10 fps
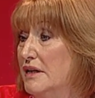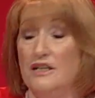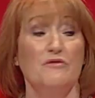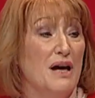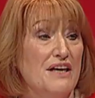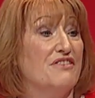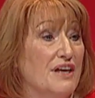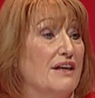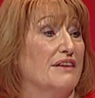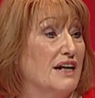You may
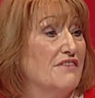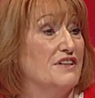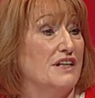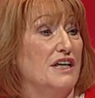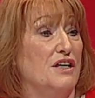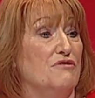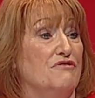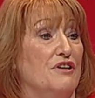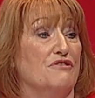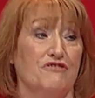think that after the EU
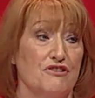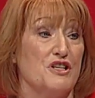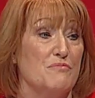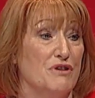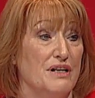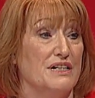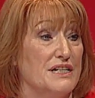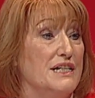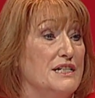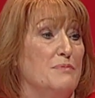vote, for us in Britain,
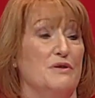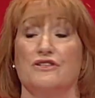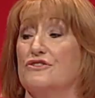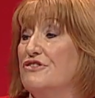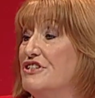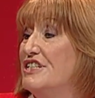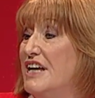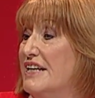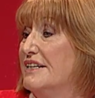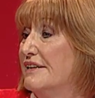TTIP is as good as
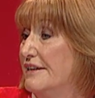dead.